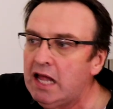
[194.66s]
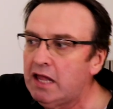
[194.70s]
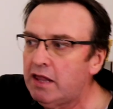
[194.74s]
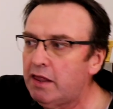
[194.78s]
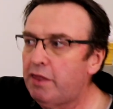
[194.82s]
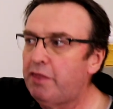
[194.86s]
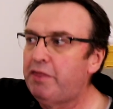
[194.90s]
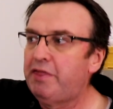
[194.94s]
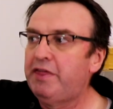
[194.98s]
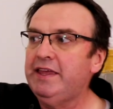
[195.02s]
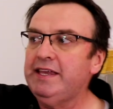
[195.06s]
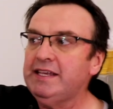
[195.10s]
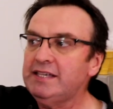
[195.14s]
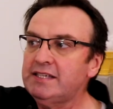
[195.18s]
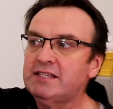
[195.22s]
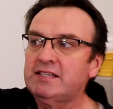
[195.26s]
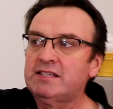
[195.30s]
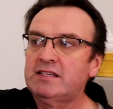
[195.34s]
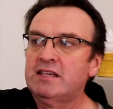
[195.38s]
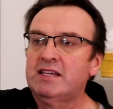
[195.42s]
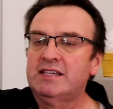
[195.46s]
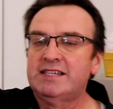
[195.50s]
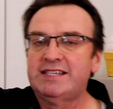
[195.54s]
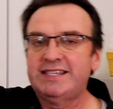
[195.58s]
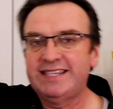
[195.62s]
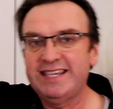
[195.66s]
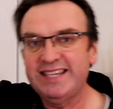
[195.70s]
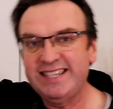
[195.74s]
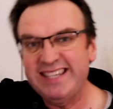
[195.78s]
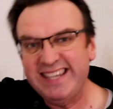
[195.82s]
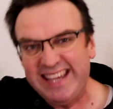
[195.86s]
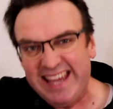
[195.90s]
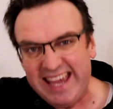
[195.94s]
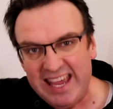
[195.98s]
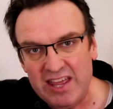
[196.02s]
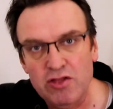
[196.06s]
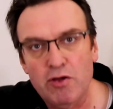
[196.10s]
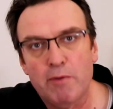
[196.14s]
this
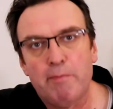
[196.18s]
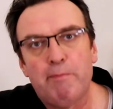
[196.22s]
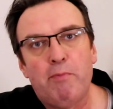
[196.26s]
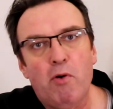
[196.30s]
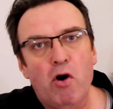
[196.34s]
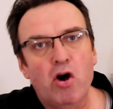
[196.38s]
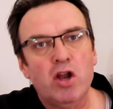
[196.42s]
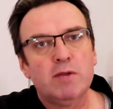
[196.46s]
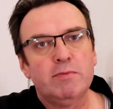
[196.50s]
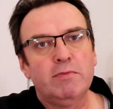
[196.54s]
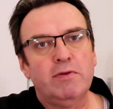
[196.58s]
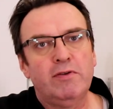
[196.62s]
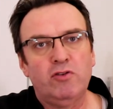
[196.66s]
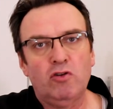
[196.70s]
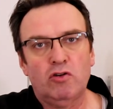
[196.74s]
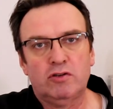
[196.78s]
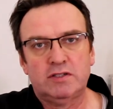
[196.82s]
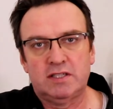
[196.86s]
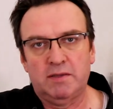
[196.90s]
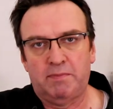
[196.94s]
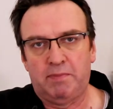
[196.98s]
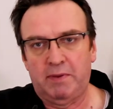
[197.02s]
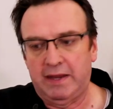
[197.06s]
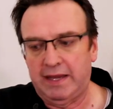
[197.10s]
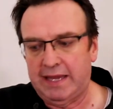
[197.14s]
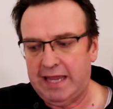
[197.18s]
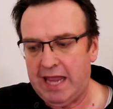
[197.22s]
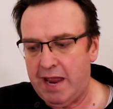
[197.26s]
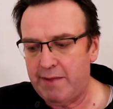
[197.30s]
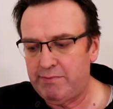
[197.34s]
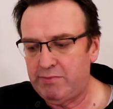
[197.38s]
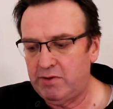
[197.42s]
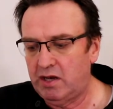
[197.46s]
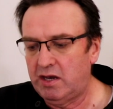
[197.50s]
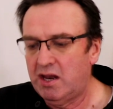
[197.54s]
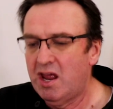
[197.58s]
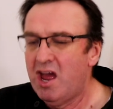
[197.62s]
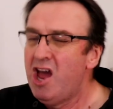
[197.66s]
sitting in the bottom of your dipping
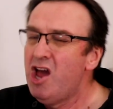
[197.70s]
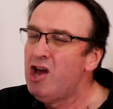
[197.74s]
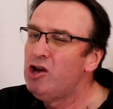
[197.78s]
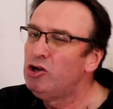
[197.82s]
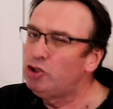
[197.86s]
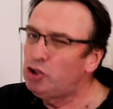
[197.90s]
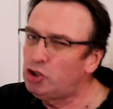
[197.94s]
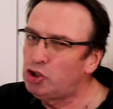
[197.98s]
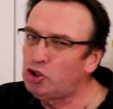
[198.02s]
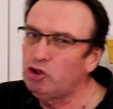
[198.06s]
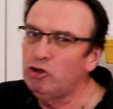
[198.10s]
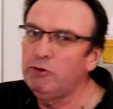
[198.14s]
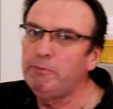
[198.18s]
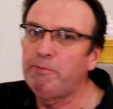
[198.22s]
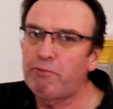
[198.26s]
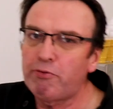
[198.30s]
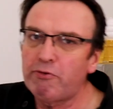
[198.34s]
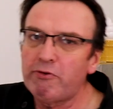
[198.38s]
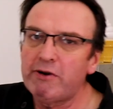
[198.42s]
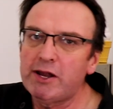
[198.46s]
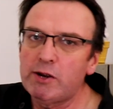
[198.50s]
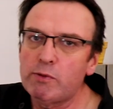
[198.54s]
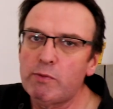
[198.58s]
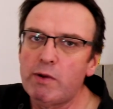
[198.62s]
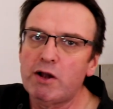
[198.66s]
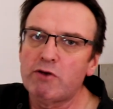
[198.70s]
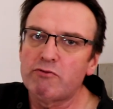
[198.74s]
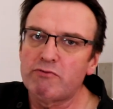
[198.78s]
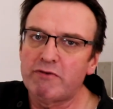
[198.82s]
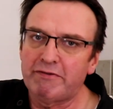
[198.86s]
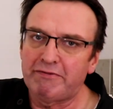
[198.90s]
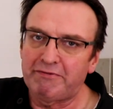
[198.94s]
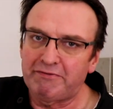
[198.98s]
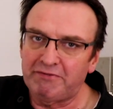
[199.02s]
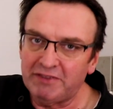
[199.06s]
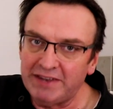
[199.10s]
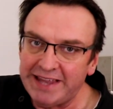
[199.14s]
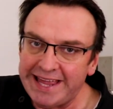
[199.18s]
cabinet should pretty well
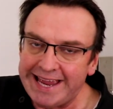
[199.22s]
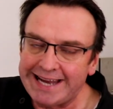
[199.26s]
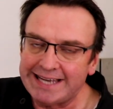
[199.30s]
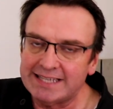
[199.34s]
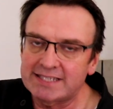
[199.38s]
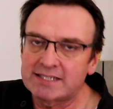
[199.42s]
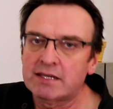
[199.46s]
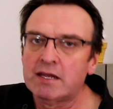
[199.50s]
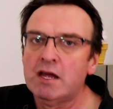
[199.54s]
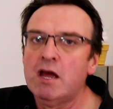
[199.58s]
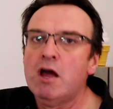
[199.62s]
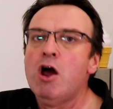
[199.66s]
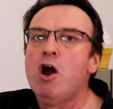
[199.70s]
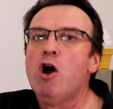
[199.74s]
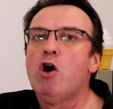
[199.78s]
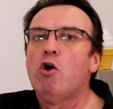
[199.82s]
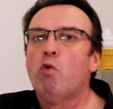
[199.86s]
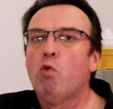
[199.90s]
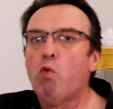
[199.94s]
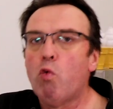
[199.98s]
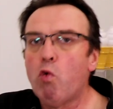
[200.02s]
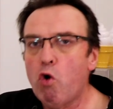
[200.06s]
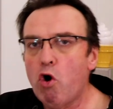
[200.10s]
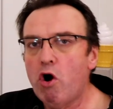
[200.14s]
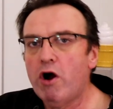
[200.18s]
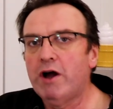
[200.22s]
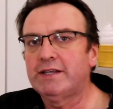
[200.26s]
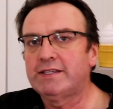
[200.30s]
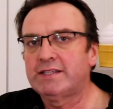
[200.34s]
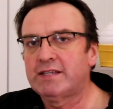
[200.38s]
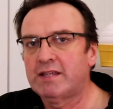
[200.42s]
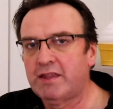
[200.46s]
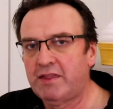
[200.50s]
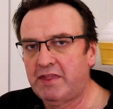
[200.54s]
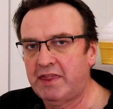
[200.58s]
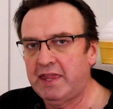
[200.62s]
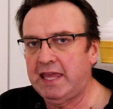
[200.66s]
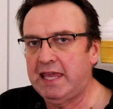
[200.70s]
reflect what
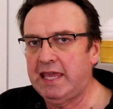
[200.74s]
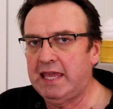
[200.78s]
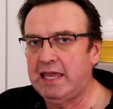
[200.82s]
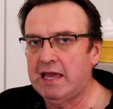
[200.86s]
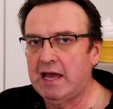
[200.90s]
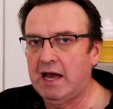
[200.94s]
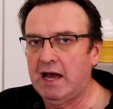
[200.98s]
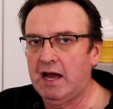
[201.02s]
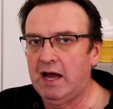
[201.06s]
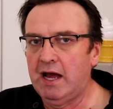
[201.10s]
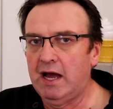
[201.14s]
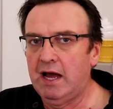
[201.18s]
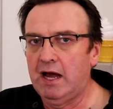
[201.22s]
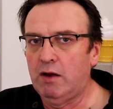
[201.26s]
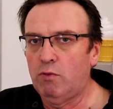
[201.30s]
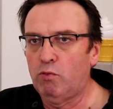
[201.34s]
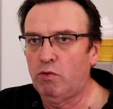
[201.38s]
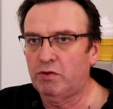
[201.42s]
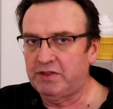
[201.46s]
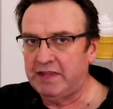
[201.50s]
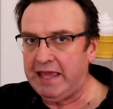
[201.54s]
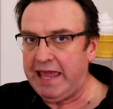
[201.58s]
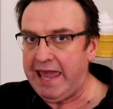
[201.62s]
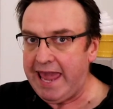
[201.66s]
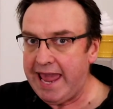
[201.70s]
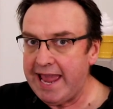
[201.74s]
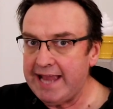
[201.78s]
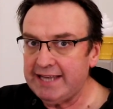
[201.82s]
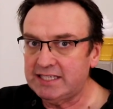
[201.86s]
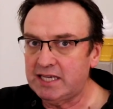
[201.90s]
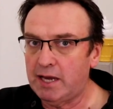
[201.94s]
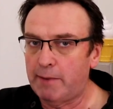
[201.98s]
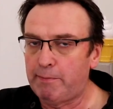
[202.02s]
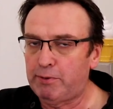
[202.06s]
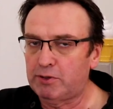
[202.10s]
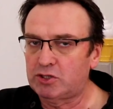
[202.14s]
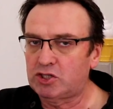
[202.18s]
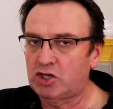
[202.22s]
the air
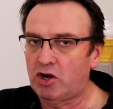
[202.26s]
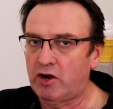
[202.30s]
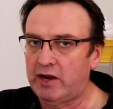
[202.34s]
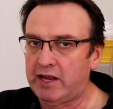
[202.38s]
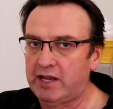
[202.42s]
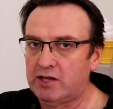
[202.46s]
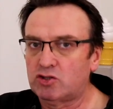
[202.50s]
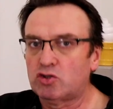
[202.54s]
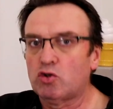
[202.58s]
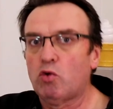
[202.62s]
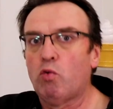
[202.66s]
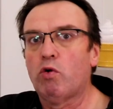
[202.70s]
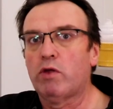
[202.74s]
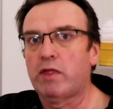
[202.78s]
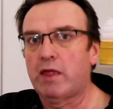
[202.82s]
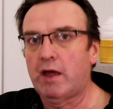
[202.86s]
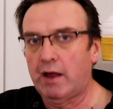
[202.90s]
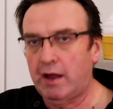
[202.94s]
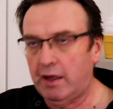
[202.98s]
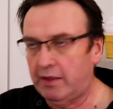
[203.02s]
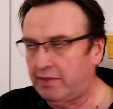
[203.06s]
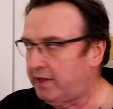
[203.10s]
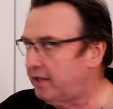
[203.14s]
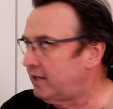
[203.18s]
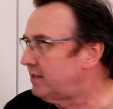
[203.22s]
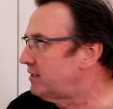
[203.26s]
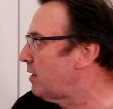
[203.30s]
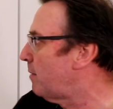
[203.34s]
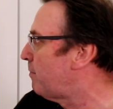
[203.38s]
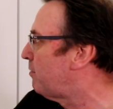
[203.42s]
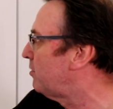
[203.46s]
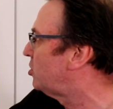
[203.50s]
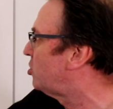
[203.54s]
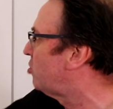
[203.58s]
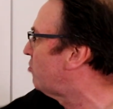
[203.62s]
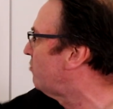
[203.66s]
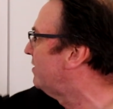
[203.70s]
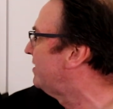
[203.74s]
temperature is, or what the
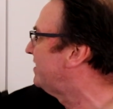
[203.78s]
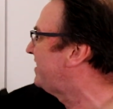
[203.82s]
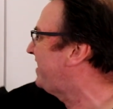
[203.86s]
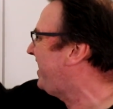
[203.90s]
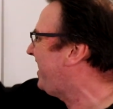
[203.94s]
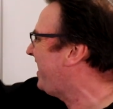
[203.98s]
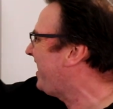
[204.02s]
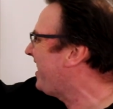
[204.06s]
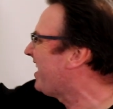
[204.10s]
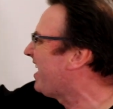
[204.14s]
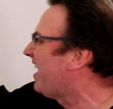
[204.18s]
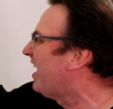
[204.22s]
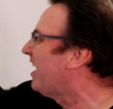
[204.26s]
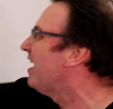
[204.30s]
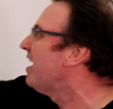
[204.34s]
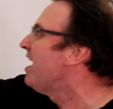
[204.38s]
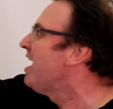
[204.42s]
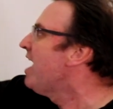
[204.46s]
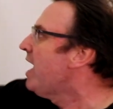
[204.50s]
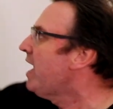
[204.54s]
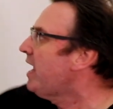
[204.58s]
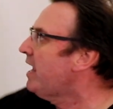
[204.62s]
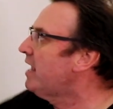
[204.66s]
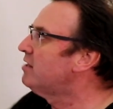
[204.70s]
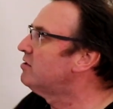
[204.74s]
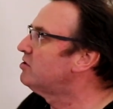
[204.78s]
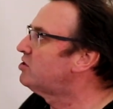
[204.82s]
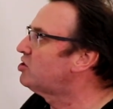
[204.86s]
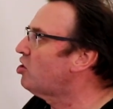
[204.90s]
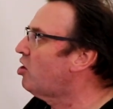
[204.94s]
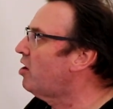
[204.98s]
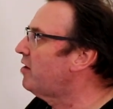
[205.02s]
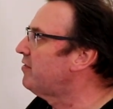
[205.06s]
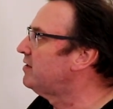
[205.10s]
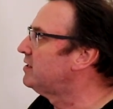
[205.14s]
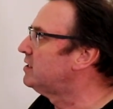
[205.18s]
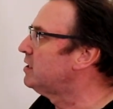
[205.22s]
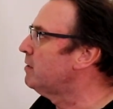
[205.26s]
temperature is here
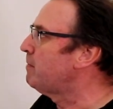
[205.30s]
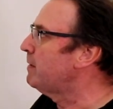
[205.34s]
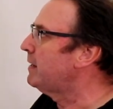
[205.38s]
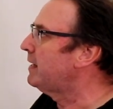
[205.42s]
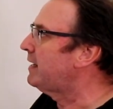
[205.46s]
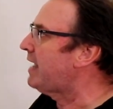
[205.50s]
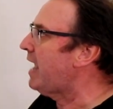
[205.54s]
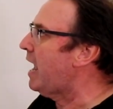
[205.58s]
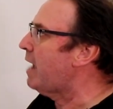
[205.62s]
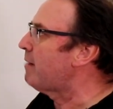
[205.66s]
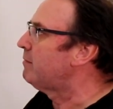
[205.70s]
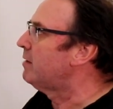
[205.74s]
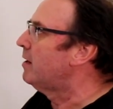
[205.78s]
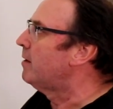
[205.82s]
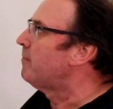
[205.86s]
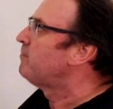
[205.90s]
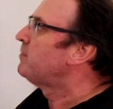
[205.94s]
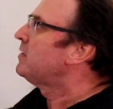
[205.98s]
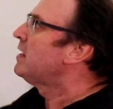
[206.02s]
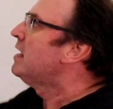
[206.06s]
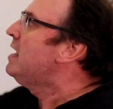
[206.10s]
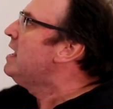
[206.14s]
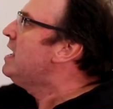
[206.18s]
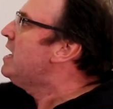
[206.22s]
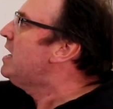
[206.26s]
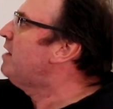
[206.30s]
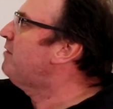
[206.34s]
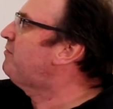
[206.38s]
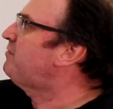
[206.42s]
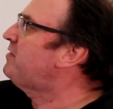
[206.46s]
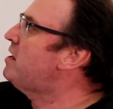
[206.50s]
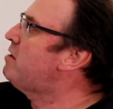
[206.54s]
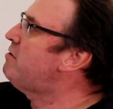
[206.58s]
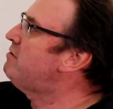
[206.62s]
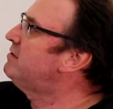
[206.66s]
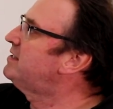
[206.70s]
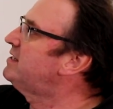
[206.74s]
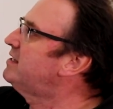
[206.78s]
inside the dipping cabinet. If
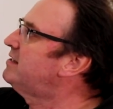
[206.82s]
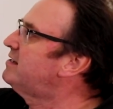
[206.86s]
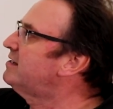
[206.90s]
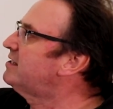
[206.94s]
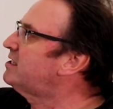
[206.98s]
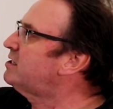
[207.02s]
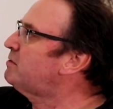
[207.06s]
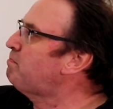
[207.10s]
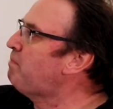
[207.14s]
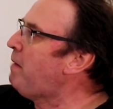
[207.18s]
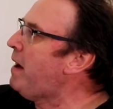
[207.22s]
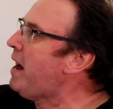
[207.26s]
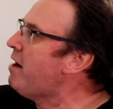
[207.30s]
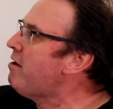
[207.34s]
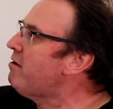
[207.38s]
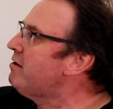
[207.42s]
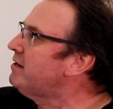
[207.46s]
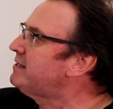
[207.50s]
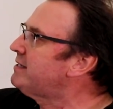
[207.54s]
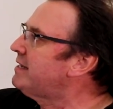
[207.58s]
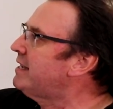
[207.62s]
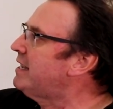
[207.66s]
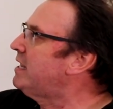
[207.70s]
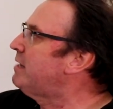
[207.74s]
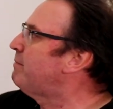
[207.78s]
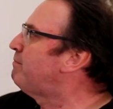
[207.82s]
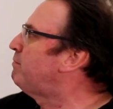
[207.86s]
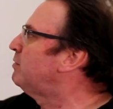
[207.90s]
there is a disparity